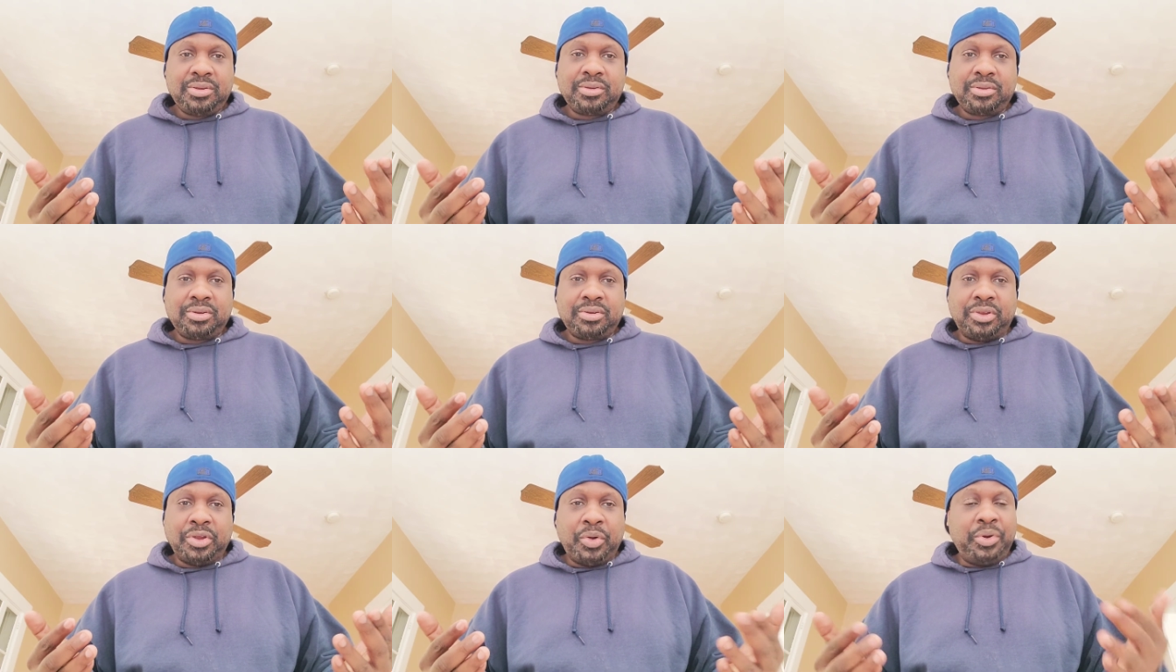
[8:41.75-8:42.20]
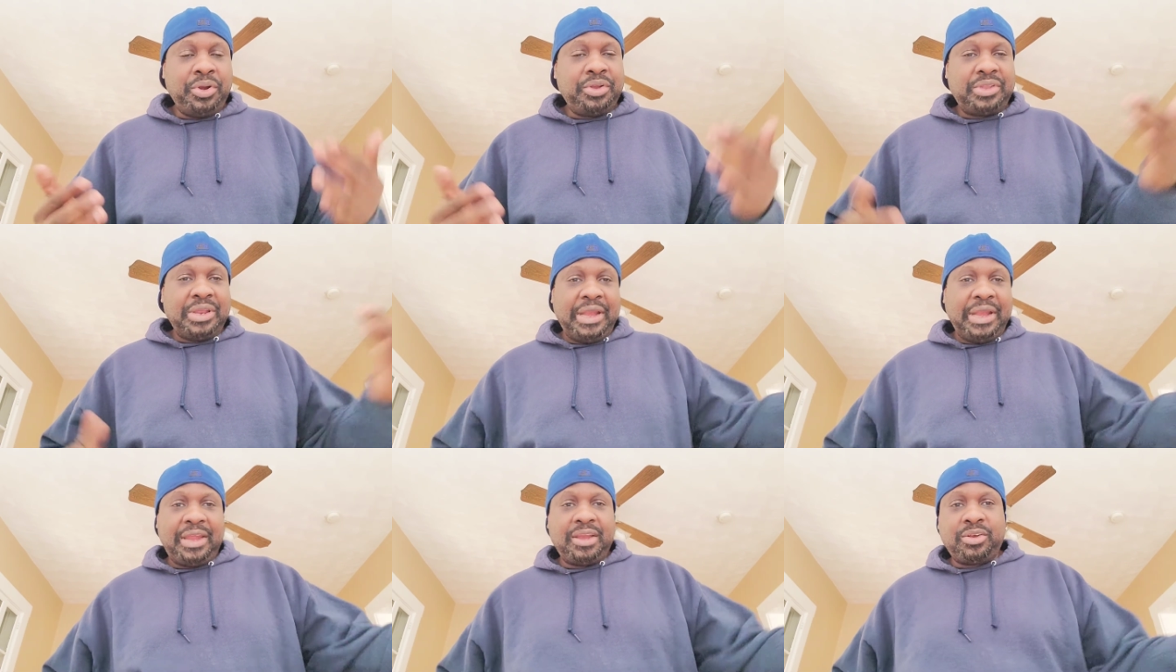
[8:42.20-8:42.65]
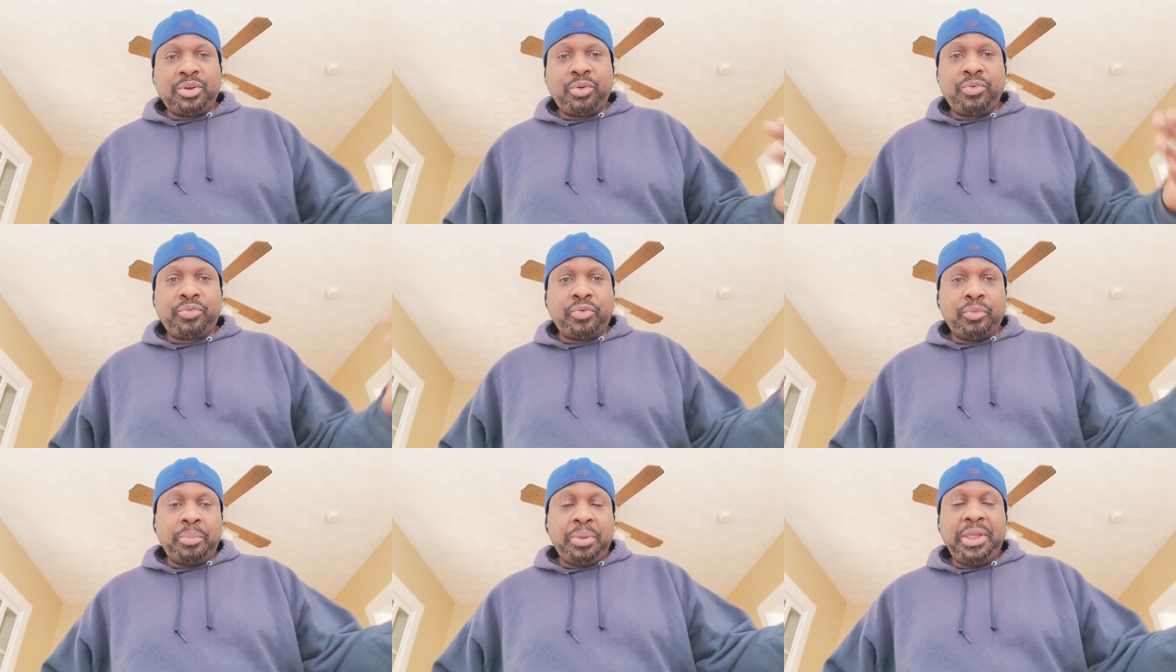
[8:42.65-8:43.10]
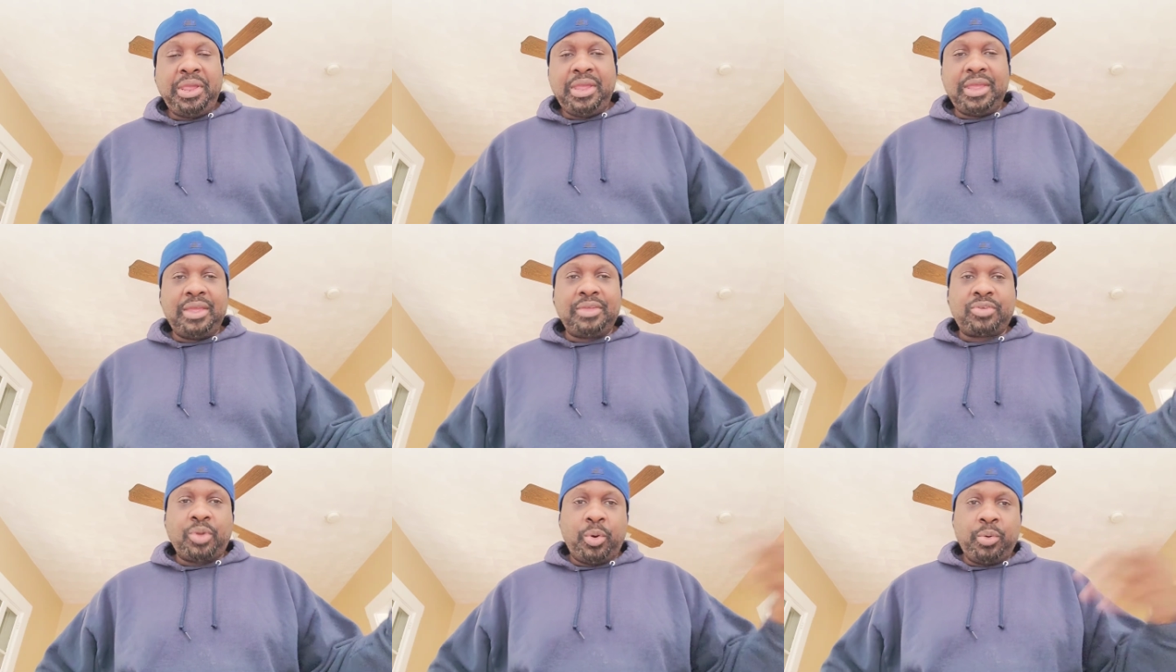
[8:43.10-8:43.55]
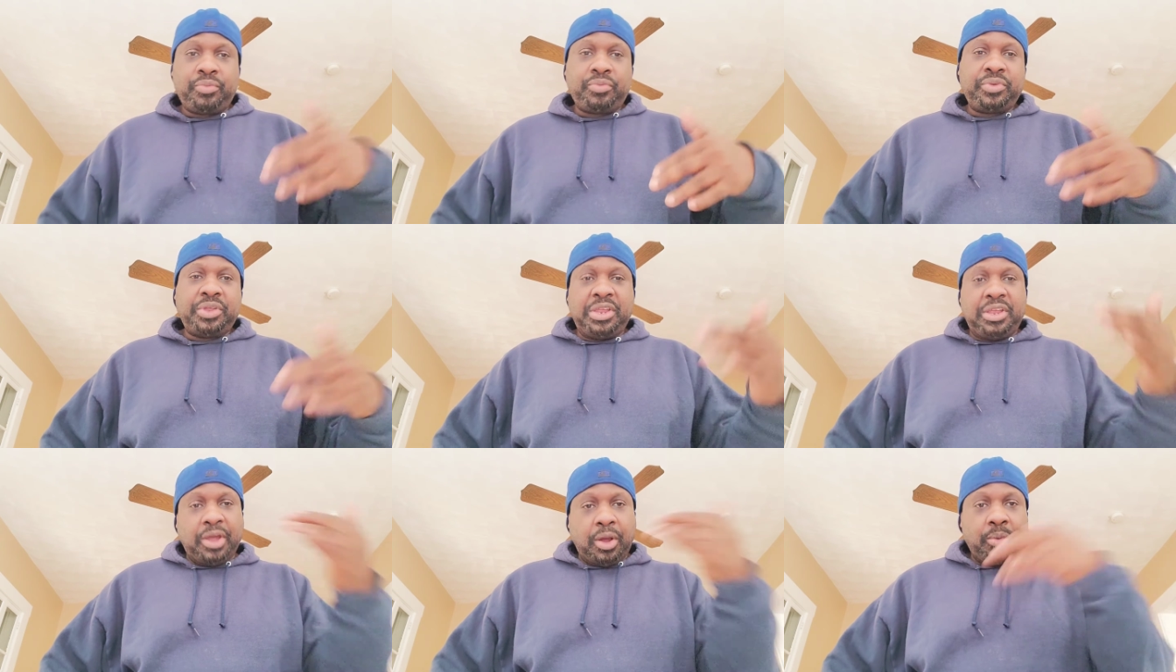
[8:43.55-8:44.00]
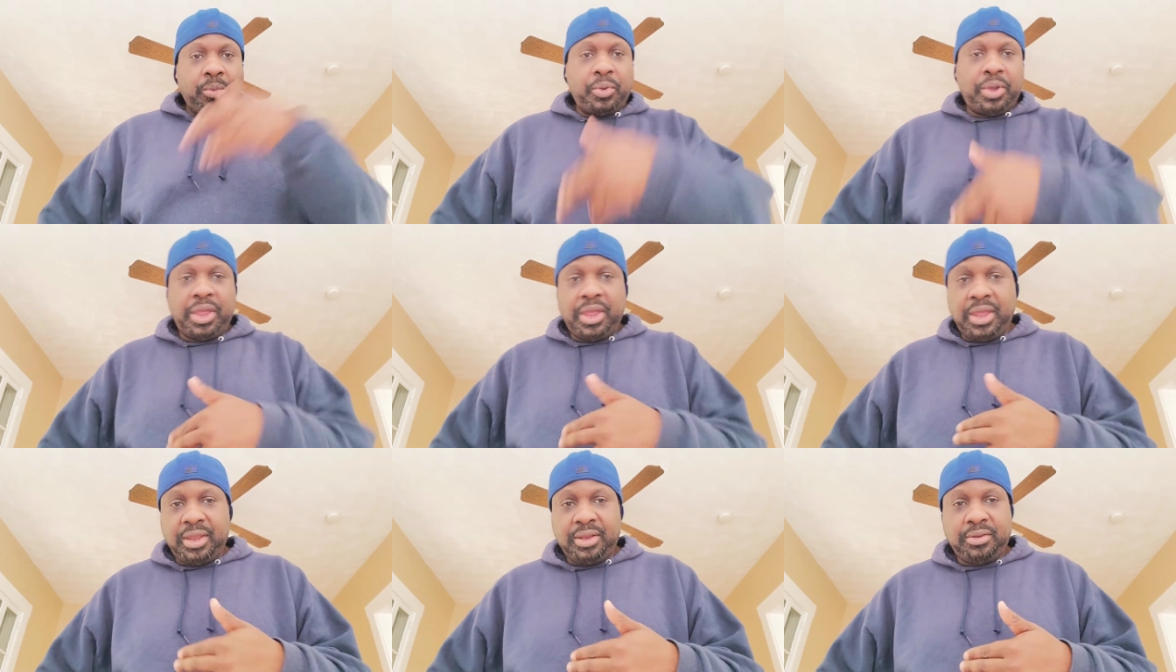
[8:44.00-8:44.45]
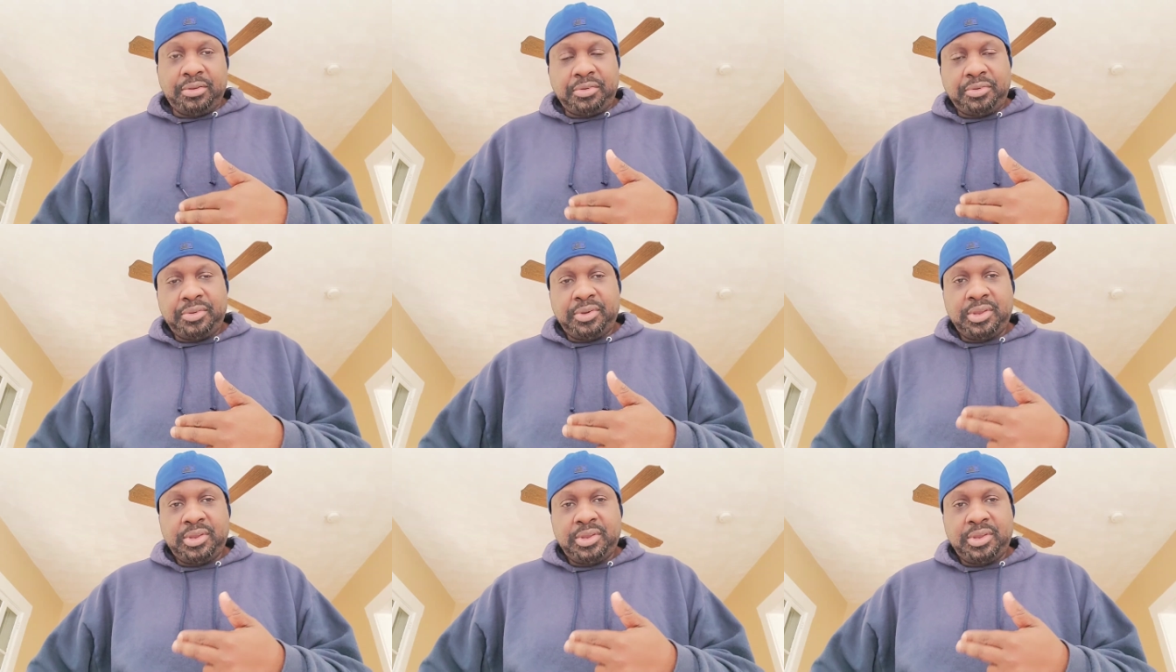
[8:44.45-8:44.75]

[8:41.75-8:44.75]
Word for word: the only thing they can do for me is hopefully go in